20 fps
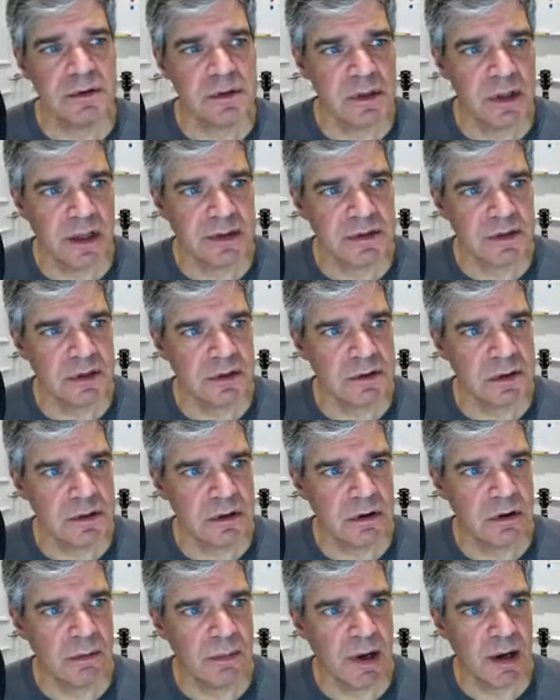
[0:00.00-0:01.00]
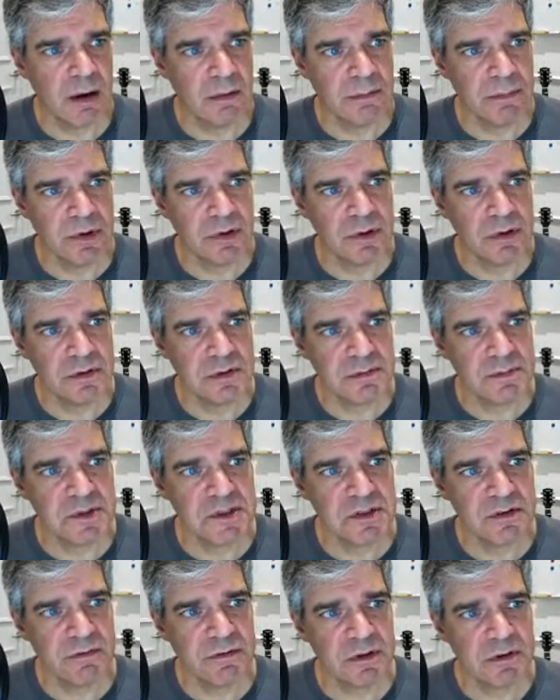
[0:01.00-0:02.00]
So that's good to know about. But the
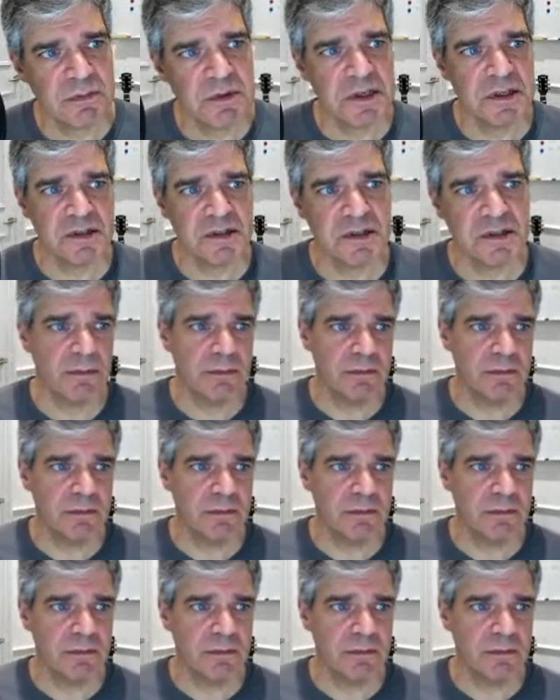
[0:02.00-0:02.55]
specific piece